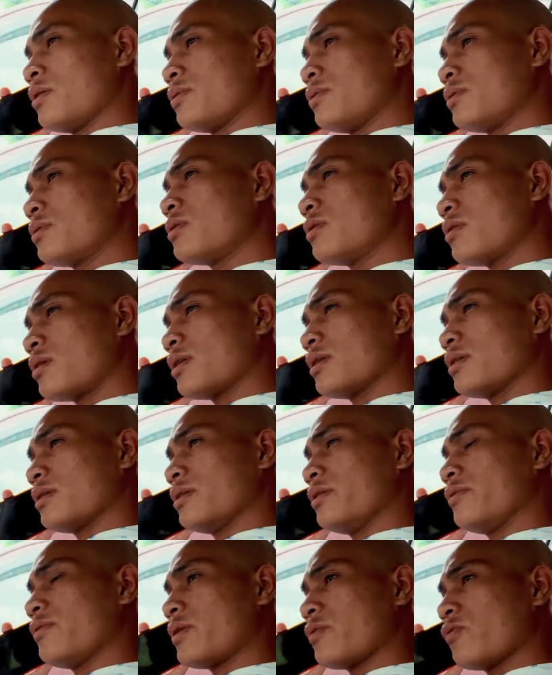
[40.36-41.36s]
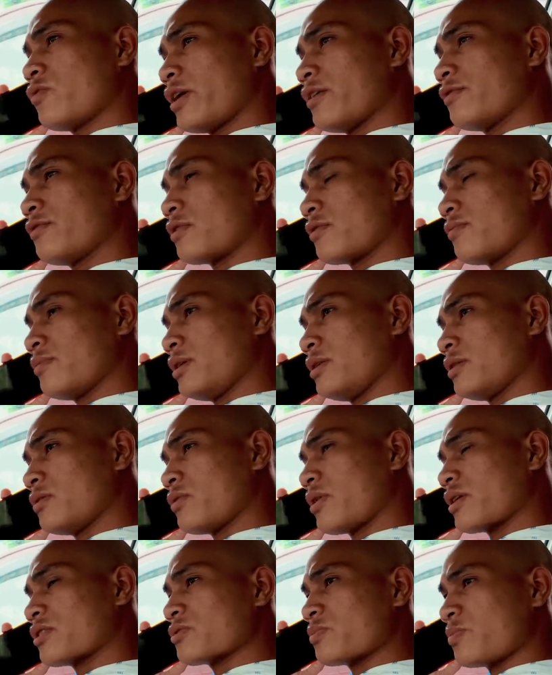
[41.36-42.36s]
You do not even wait for me
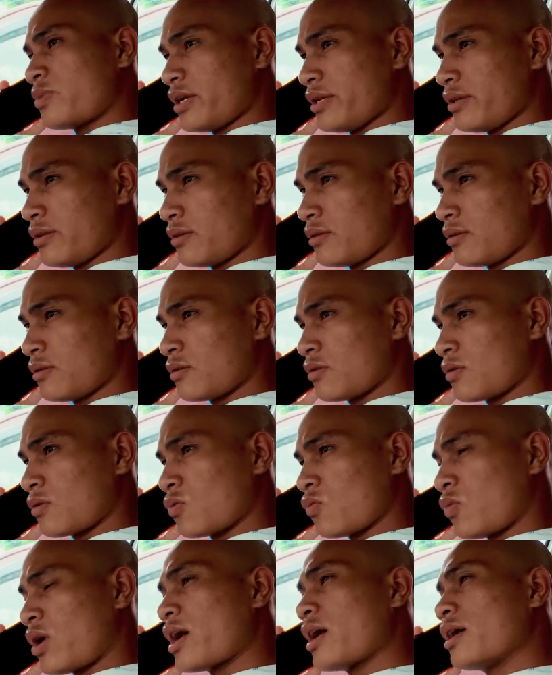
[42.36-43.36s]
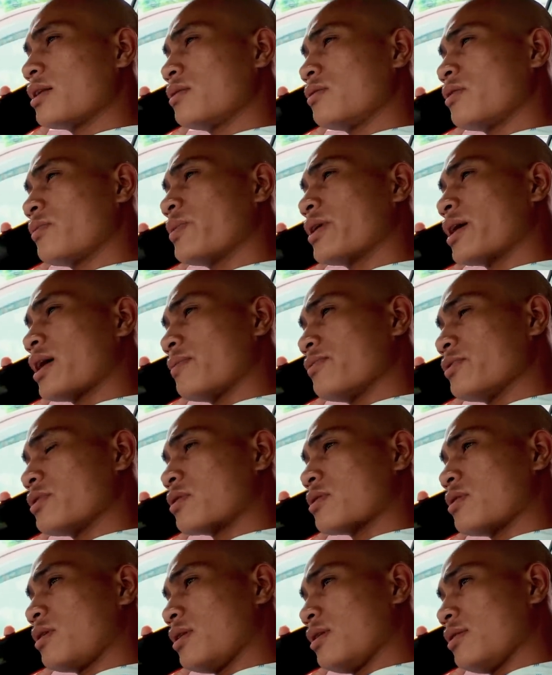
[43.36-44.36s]
to explain why I did not pick up
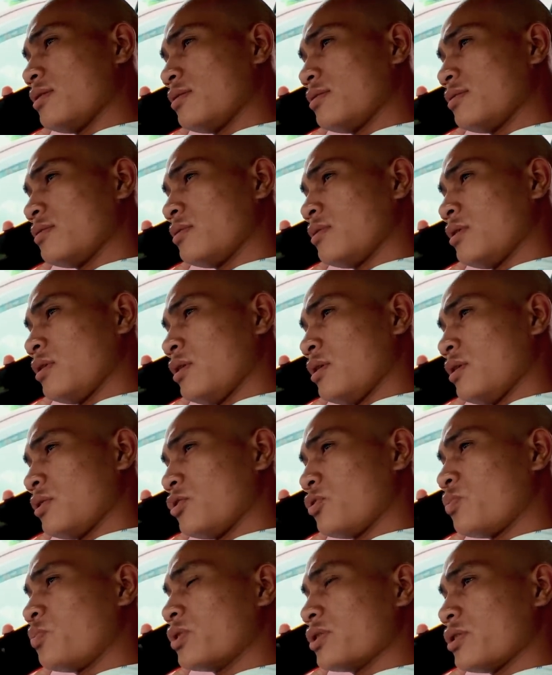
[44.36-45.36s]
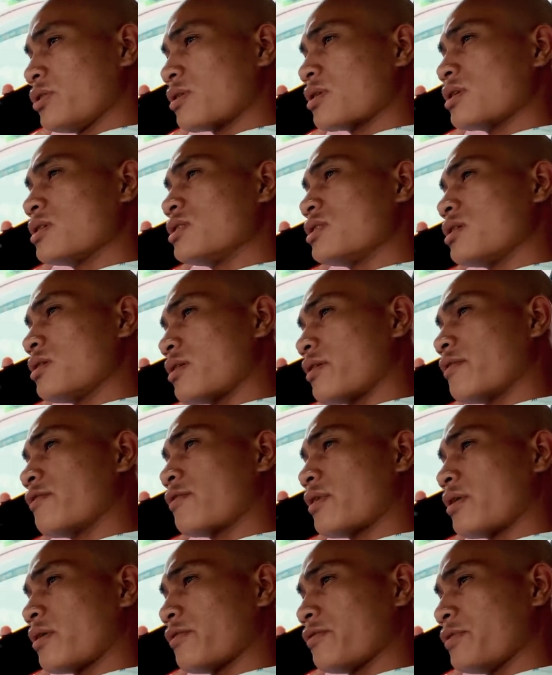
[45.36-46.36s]
your call. You put your injury in
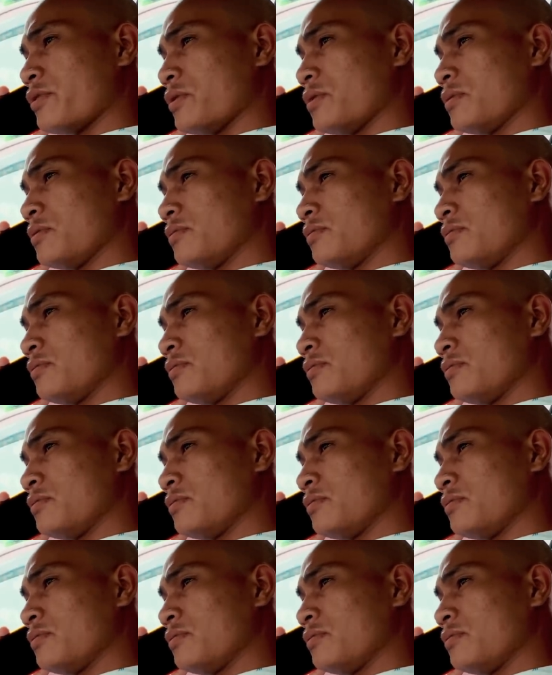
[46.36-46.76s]
front of you.